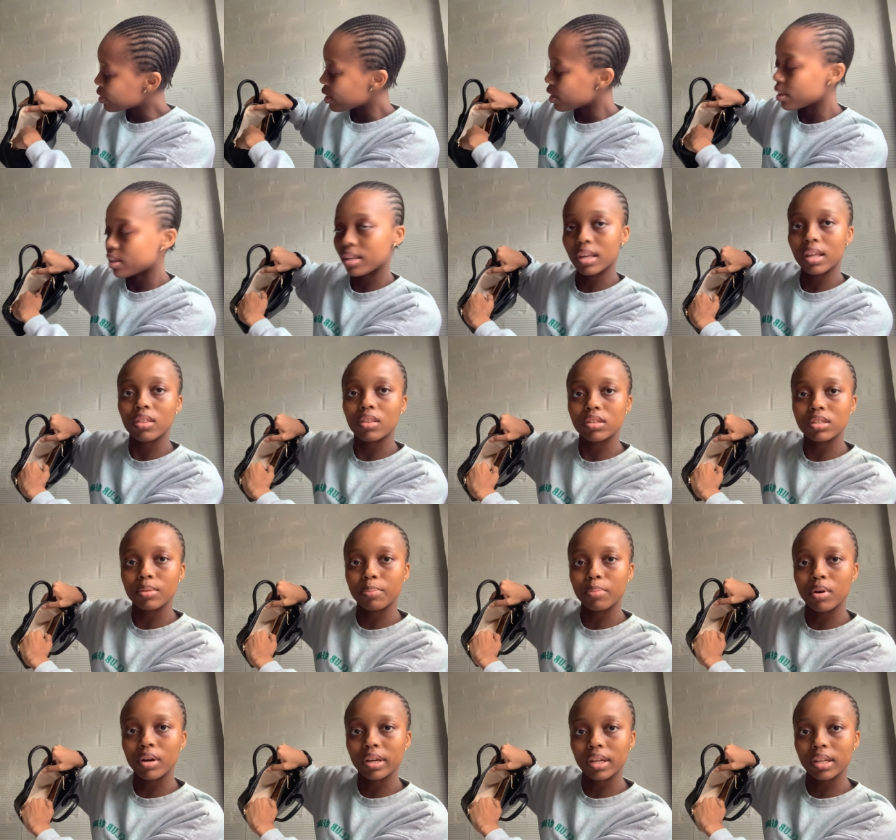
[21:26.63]
think yeah there's a
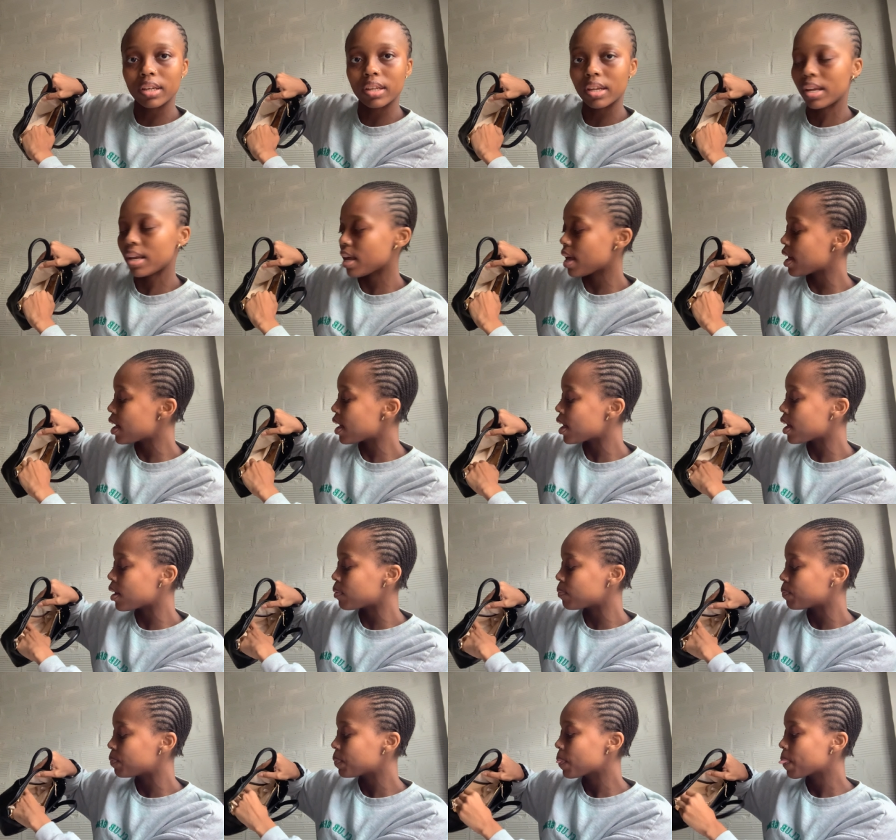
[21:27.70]
pocket
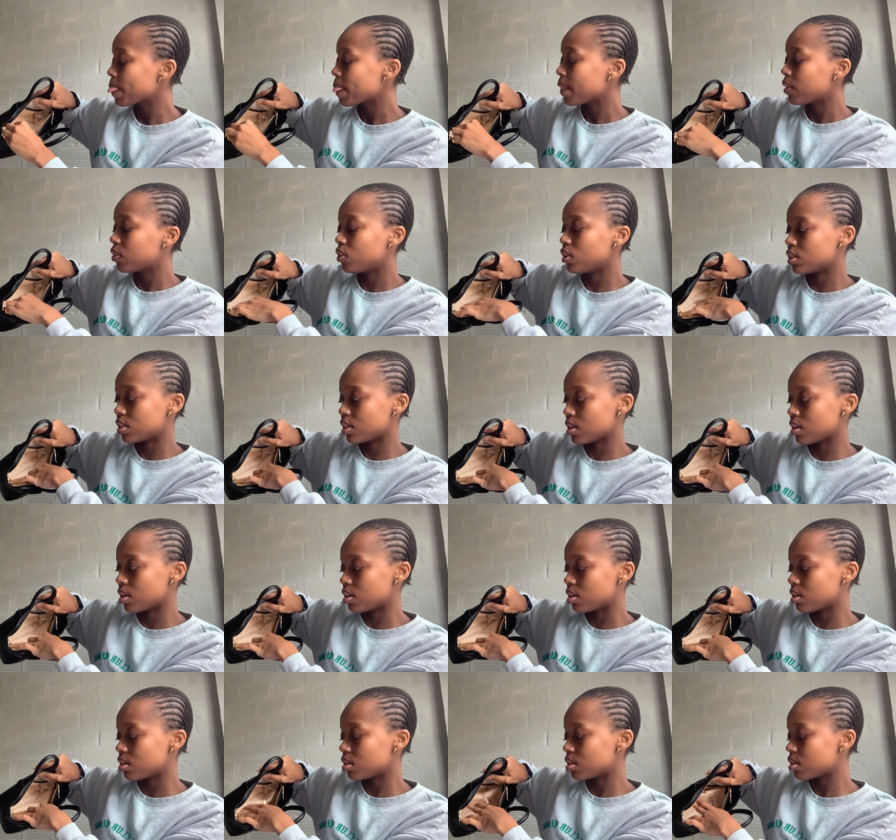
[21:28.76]
here there's
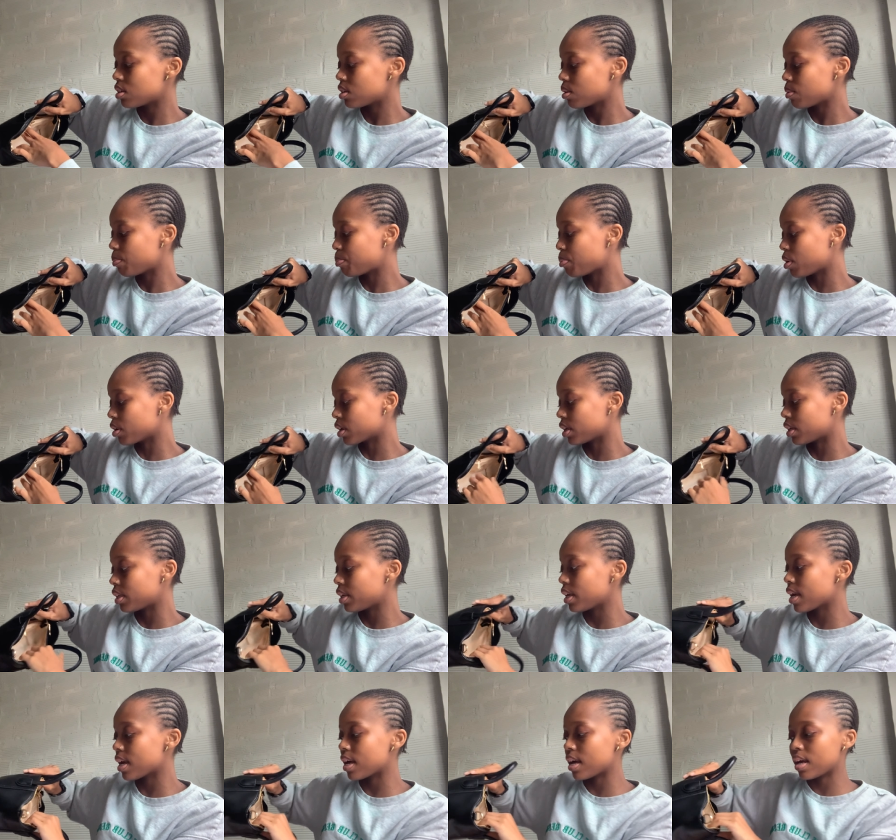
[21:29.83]
a pocket
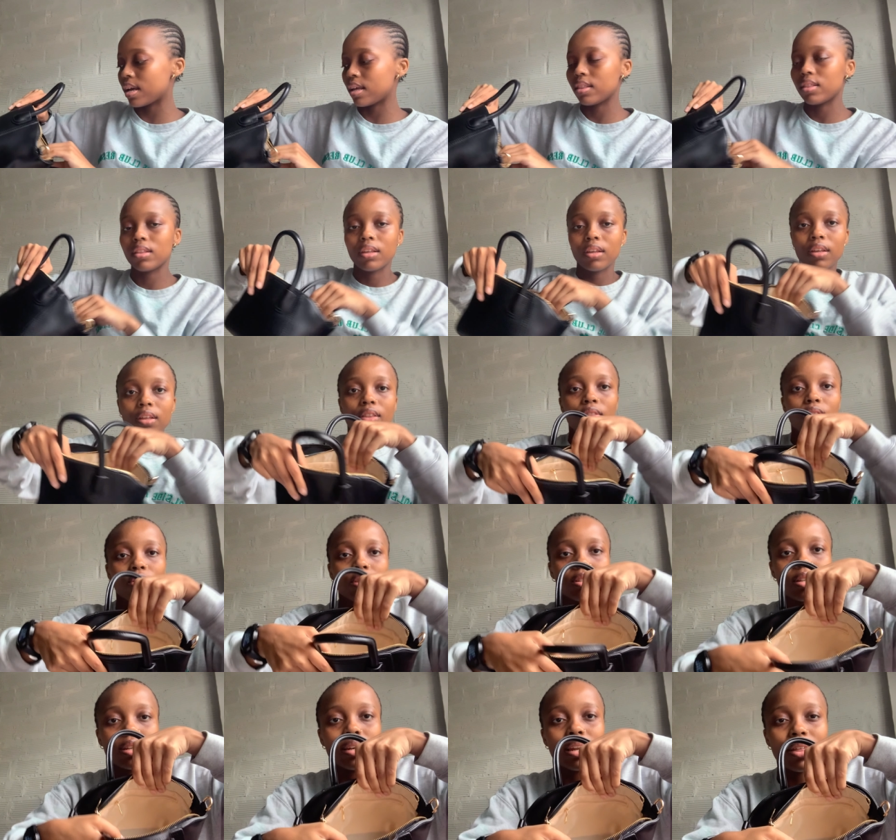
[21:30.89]
here
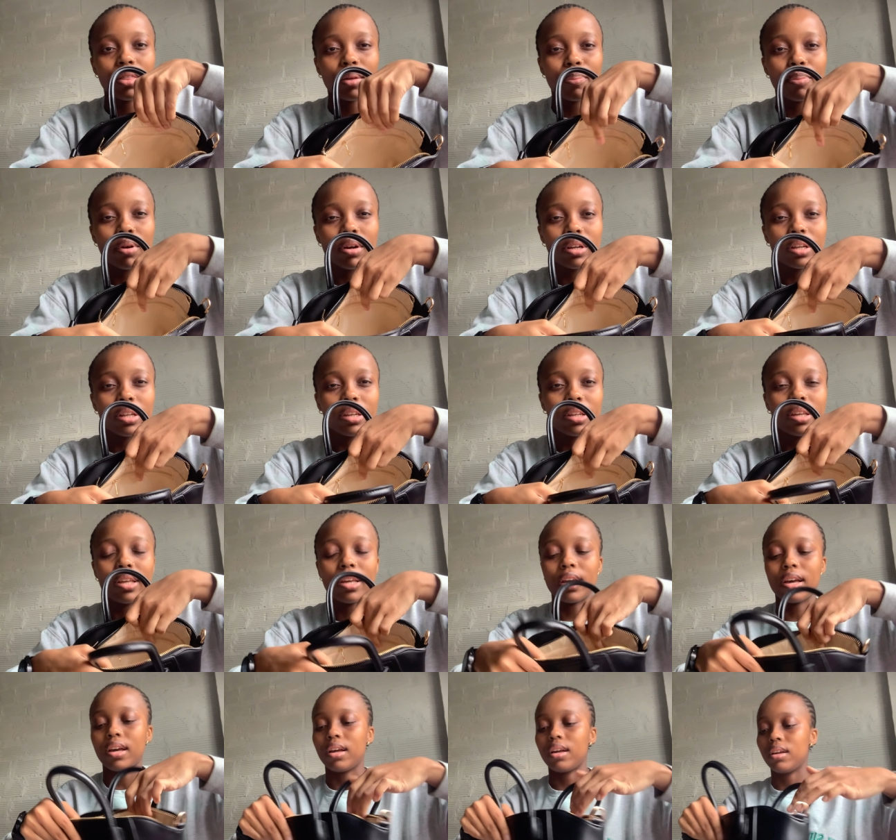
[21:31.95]
there's another pocket
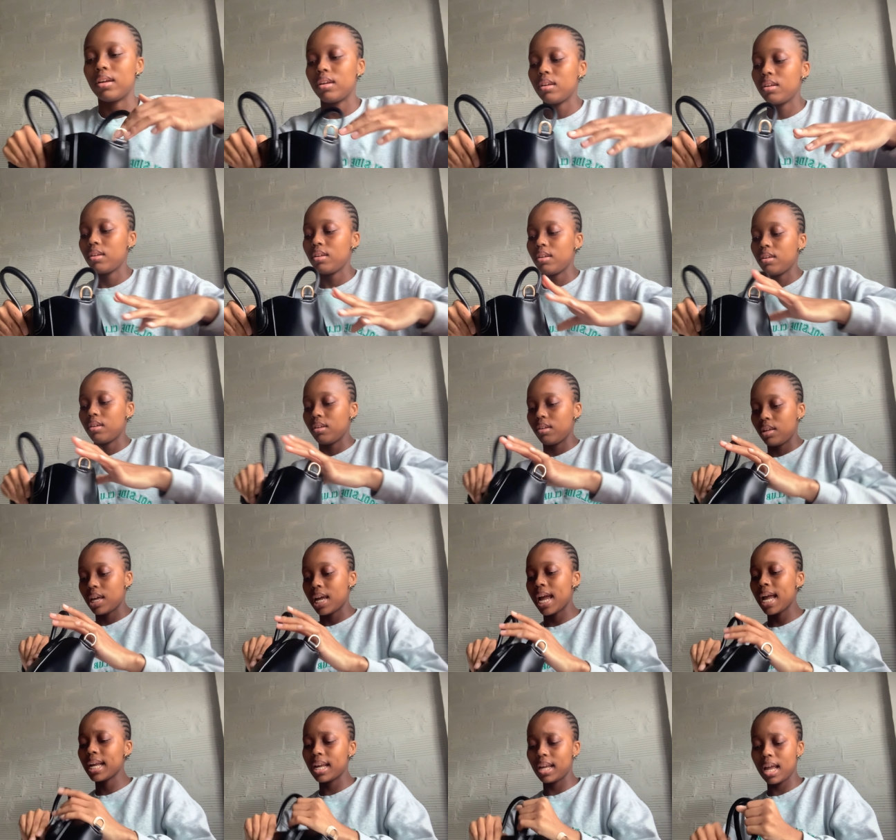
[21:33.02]
here
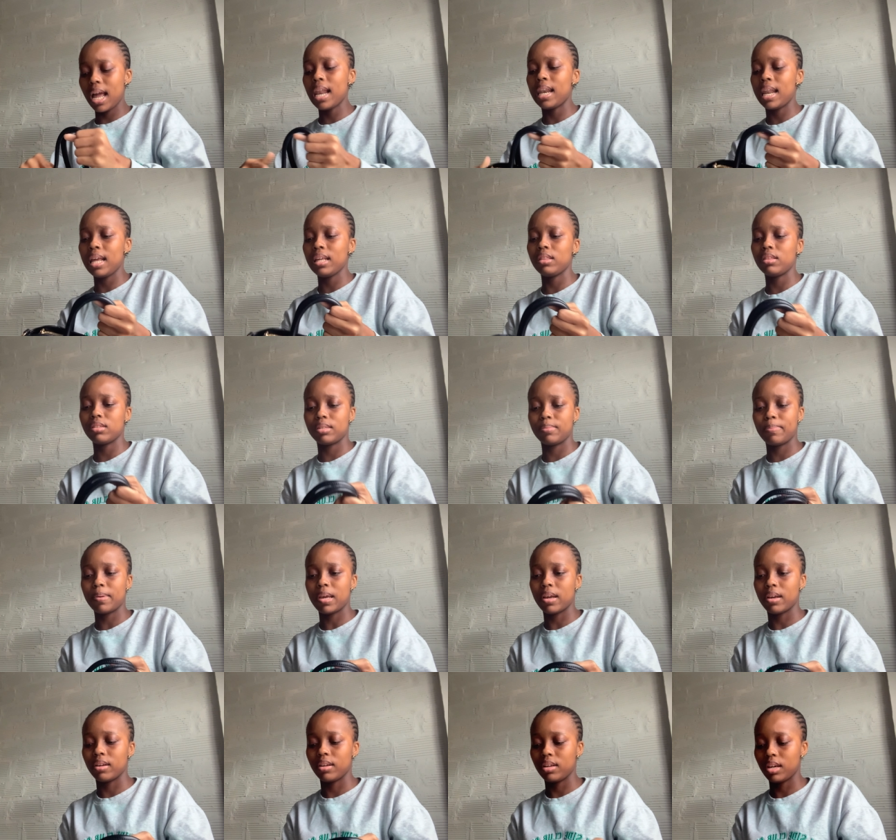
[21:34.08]
i i like this
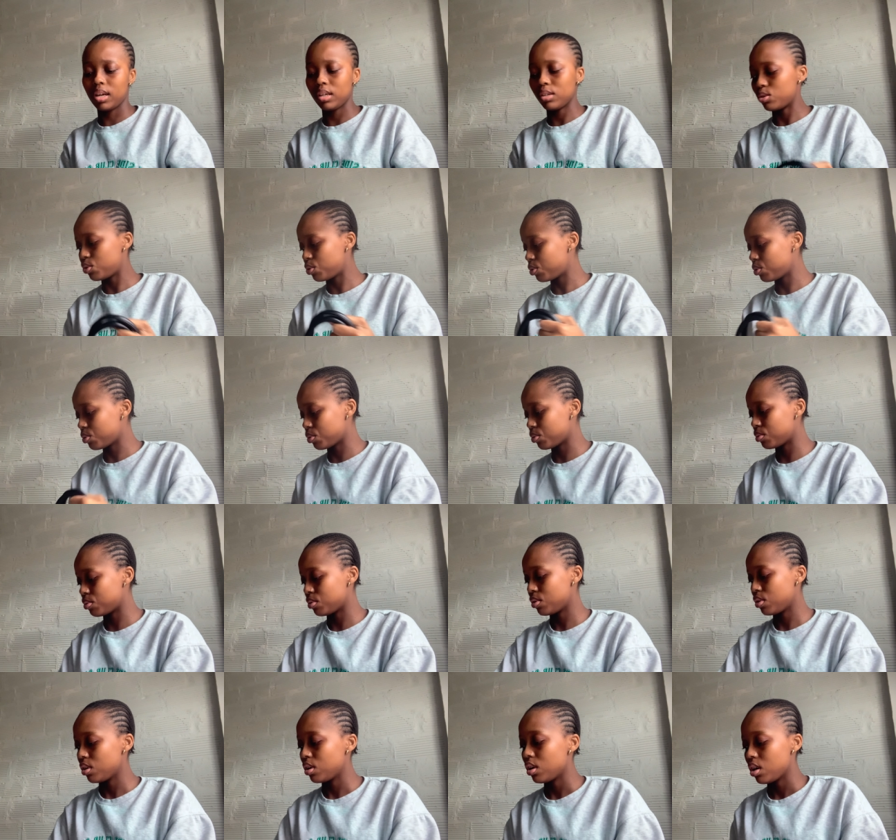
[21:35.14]
bag i do
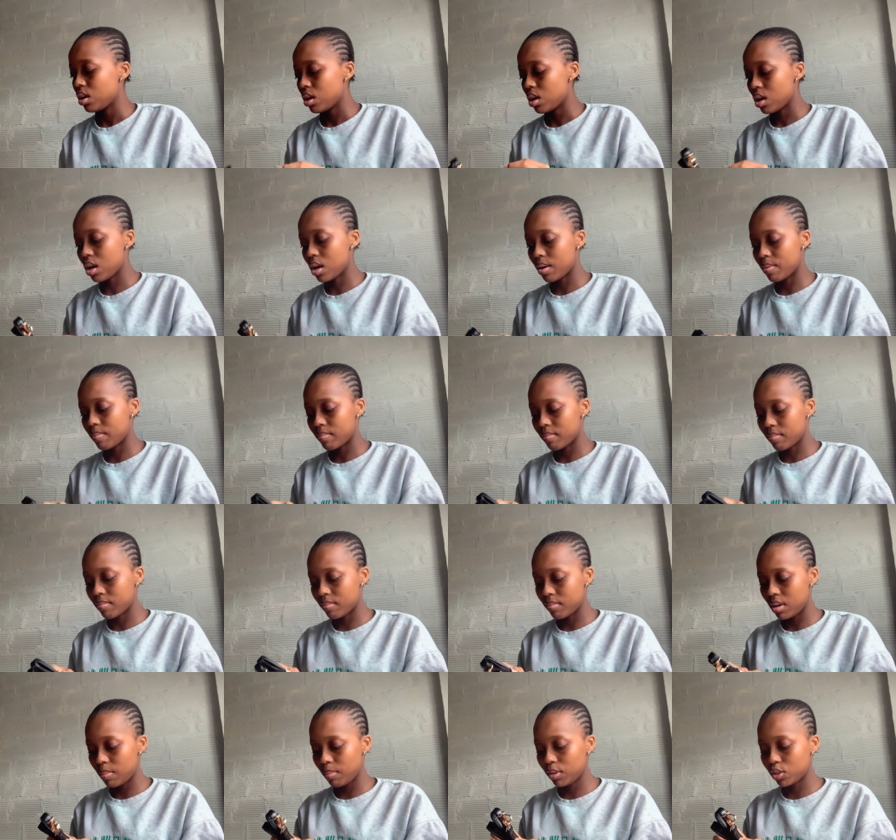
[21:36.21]
um
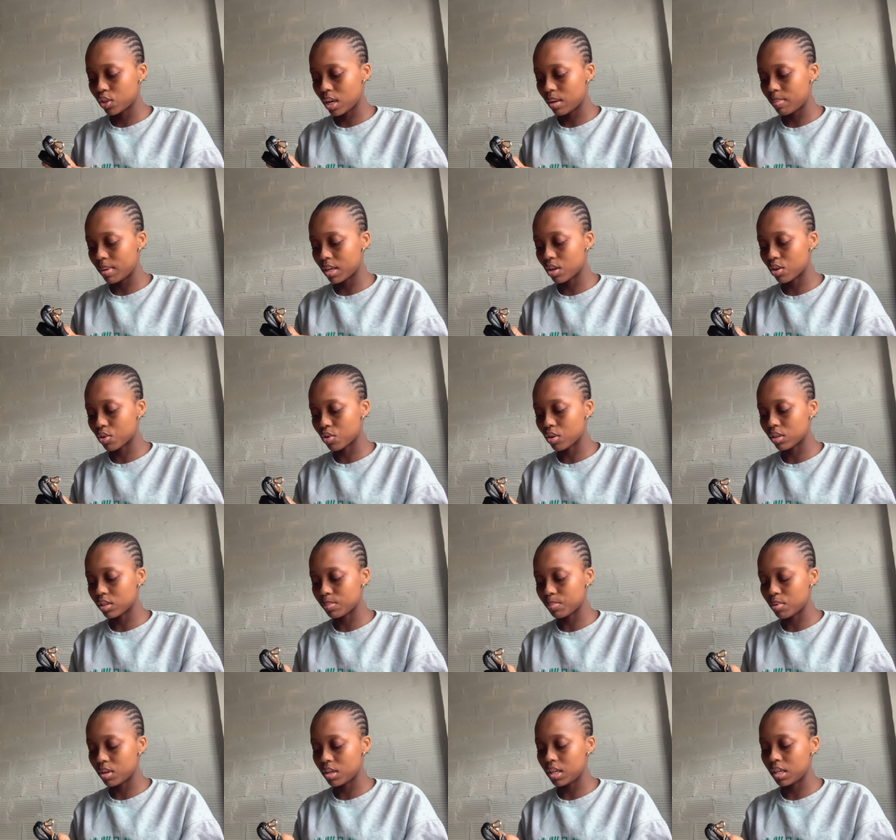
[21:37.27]
let me try and make it
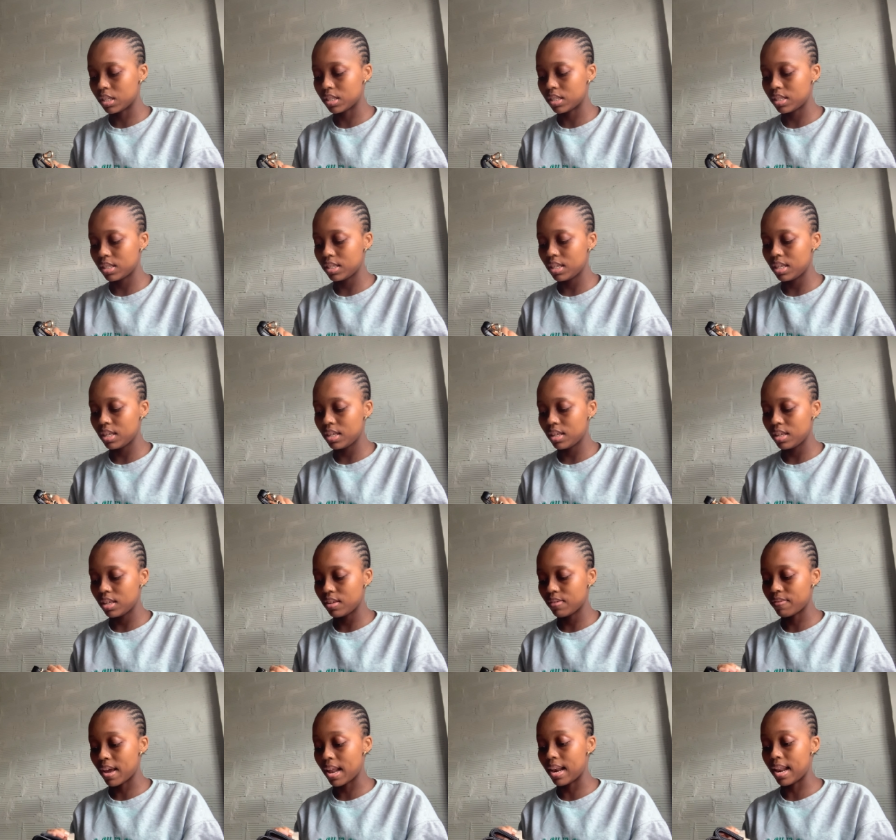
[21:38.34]
crossbody and see
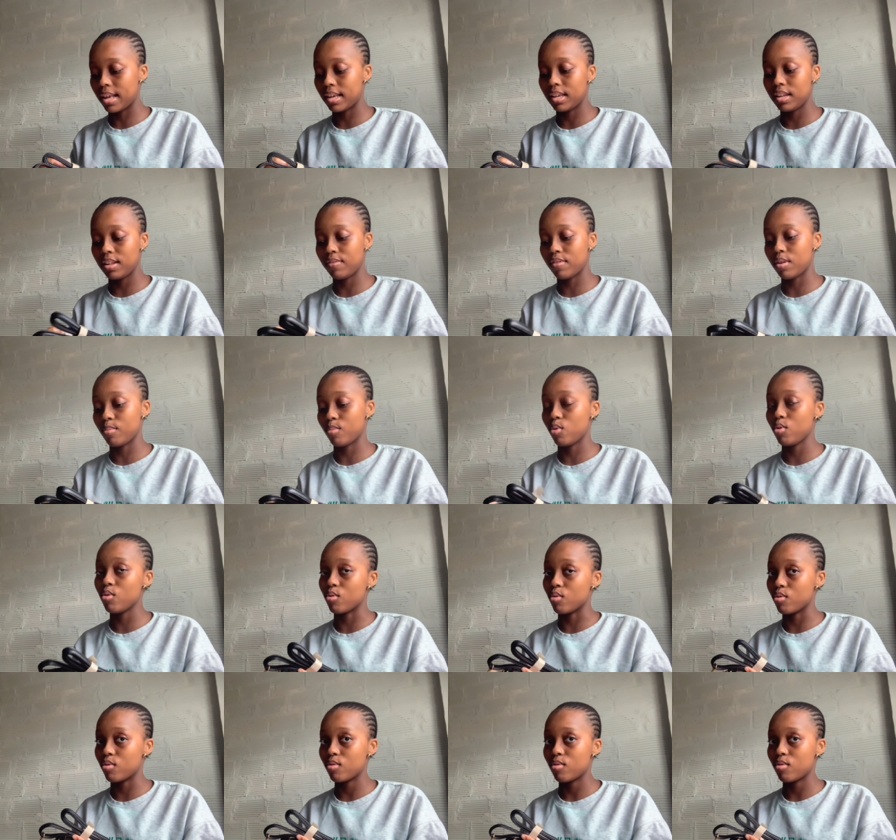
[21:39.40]
if i like it even more